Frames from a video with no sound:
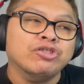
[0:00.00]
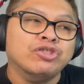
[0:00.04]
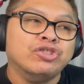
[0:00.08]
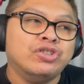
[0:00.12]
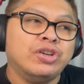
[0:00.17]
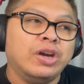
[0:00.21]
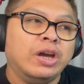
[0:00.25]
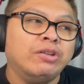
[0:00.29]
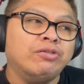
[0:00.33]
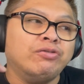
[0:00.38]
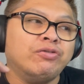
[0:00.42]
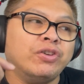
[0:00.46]

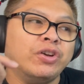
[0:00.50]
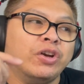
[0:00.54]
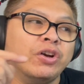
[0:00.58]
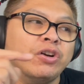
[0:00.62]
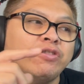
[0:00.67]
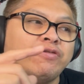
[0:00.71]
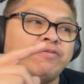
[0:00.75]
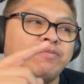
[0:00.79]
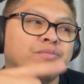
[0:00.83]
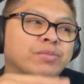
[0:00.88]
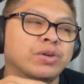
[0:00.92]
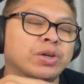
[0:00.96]
genre
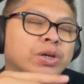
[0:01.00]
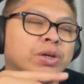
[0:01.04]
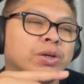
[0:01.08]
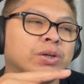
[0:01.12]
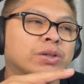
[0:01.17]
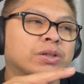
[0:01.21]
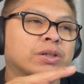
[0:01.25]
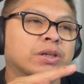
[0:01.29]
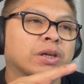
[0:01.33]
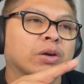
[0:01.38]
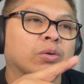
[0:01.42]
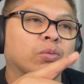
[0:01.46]
of
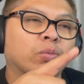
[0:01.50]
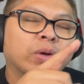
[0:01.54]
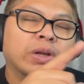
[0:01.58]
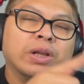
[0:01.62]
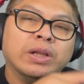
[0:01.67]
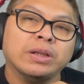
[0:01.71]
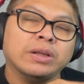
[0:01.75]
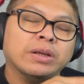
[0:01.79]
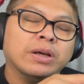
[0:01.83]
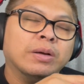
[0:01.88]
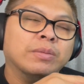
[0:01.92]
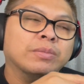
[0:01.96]
music when
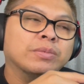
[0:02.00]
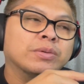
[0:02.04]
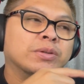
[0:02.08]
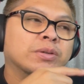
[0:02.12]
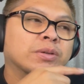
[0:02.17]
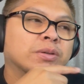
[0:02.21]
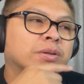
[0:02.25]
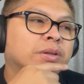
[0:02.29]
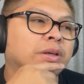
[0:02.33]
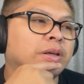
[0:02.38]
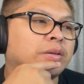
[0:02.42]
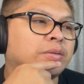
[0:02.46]
it comes
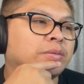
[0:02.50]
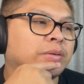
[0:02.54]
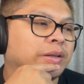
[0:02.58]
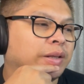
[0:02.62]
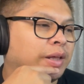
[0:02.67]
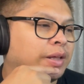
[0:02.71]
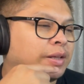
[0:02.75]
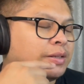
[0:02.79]
to this one,